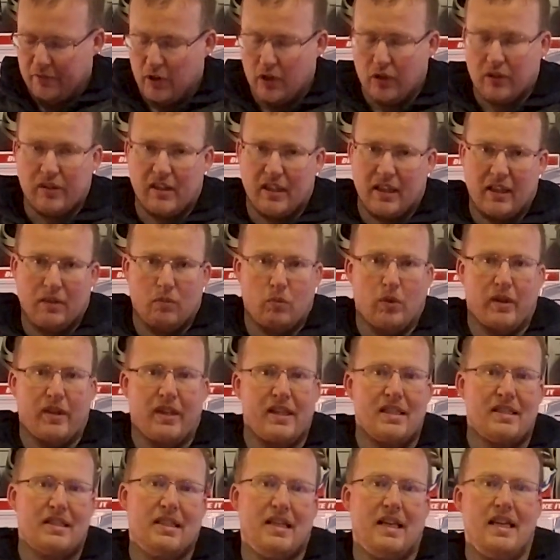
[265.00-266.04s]
Another good
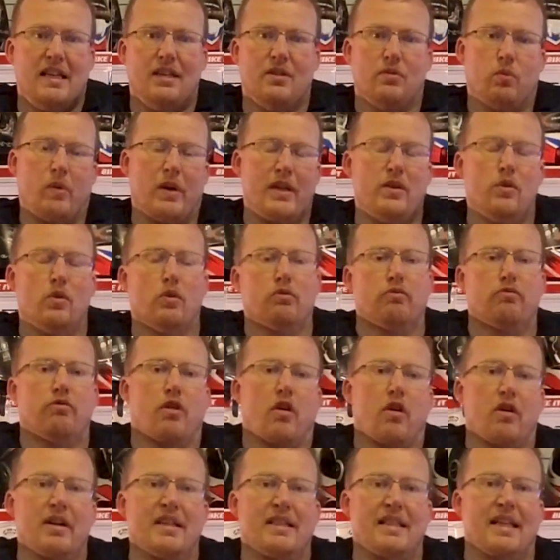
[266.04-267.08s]
thing with this is when
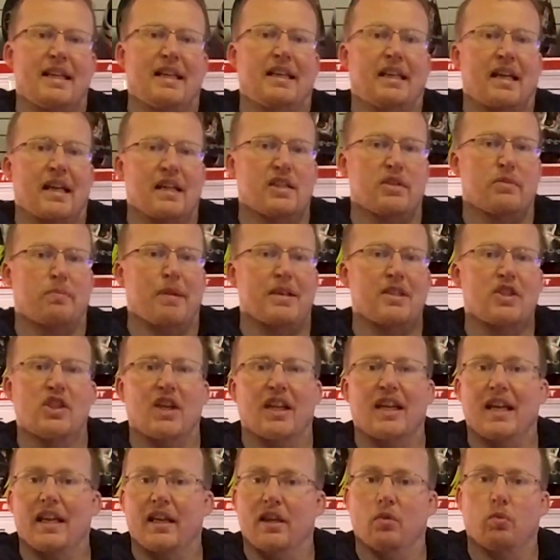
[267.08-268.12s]
you're riding,
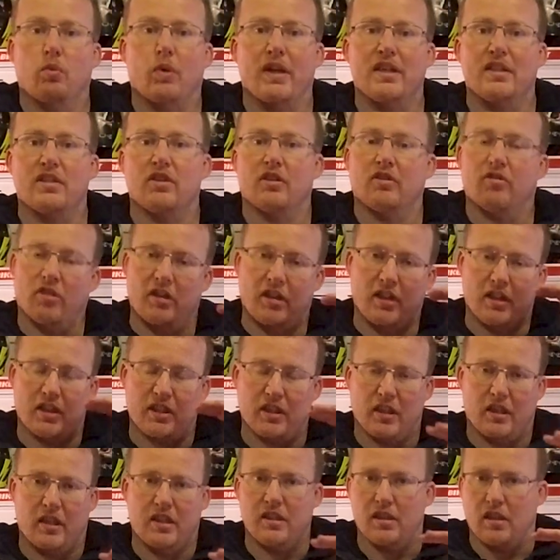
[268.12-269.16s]
especially in the
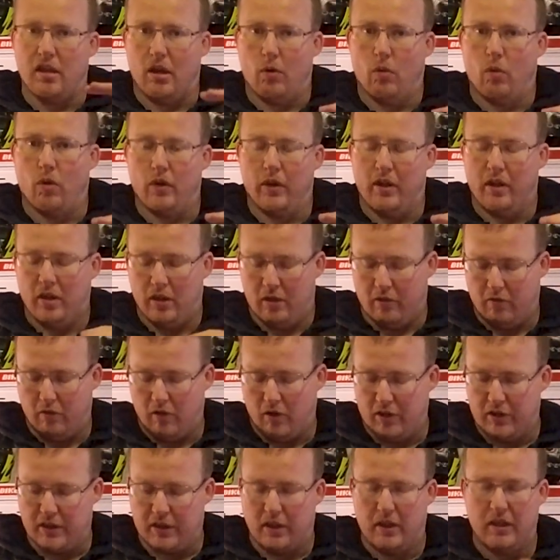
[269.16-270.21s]
winter and the sun is low on
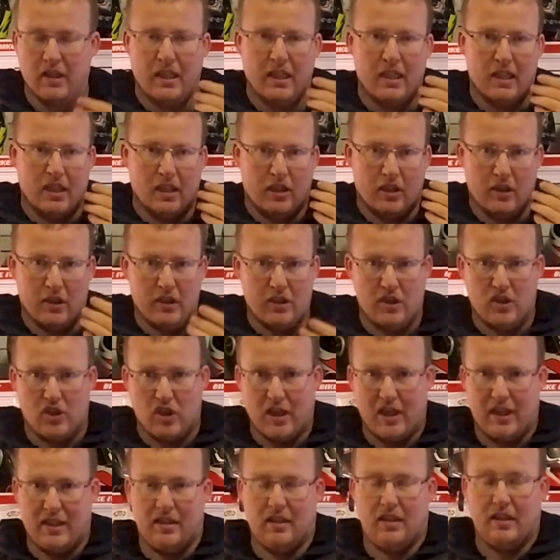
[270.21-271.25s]
the horizon,
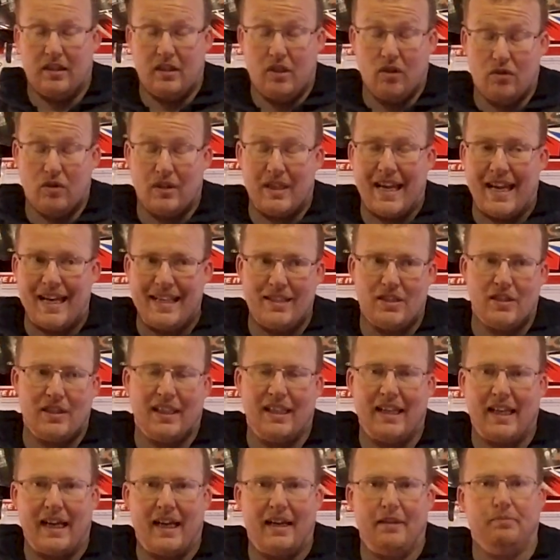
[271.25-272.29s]
you
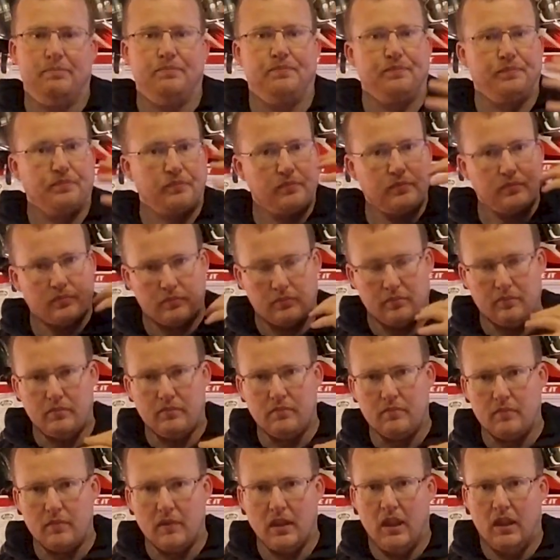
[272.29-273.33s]
tend to get
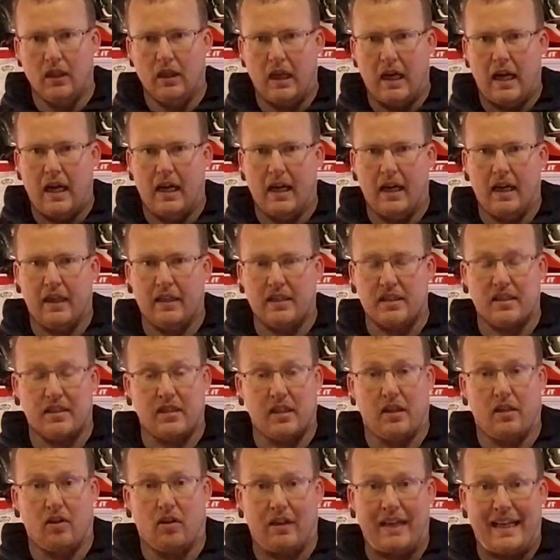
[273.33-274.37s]

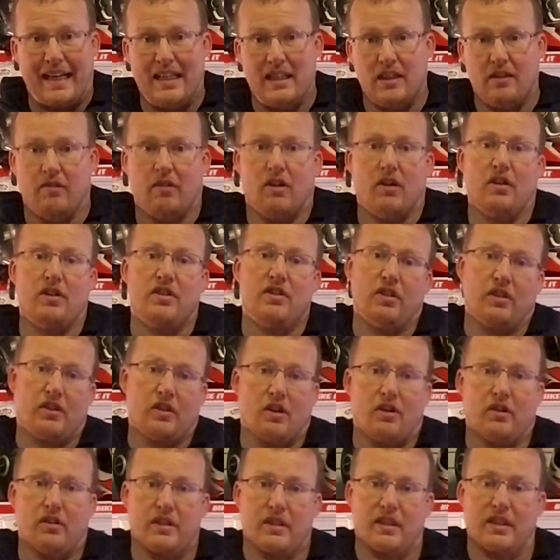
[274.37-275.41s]
sunlight in your
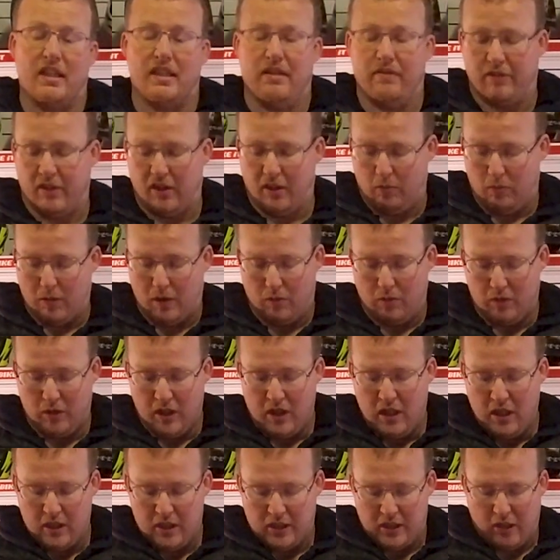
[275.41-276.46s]
eyes. You can't see very
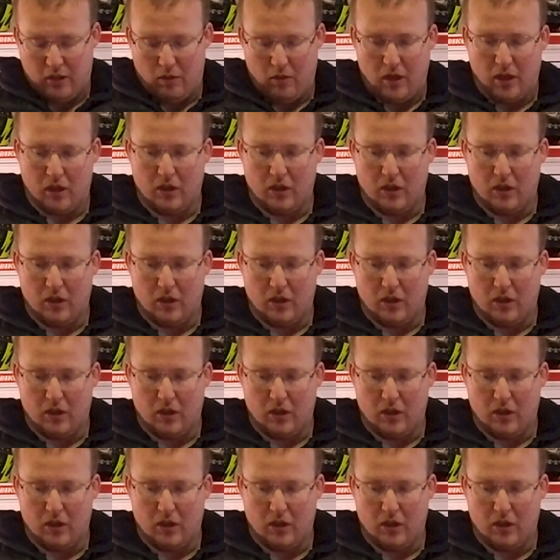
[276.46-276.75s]
well.